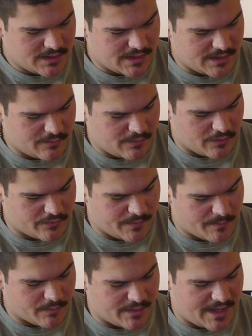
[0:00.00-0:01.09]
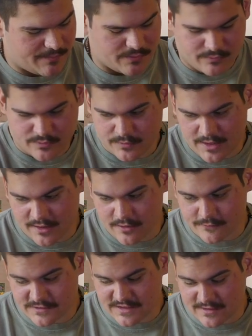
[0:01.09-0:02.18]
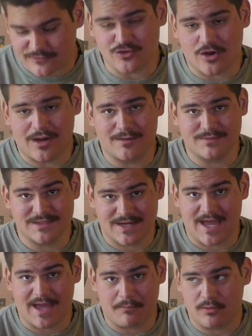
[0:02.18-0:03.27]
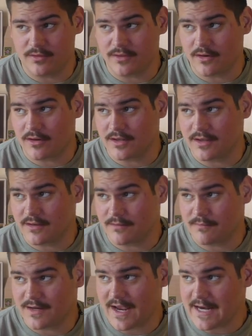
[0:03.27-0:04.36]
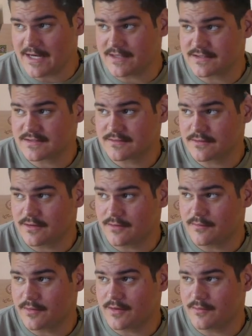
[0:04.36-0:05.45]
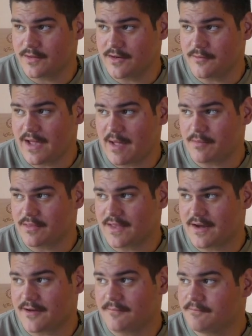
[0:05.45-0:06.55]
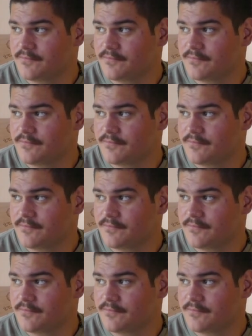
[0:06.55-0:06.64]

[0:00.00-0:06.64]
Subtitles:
Like, we all remember what happened when we let go of Steve Jobs and Apple in the mid 80s. We know what happened there.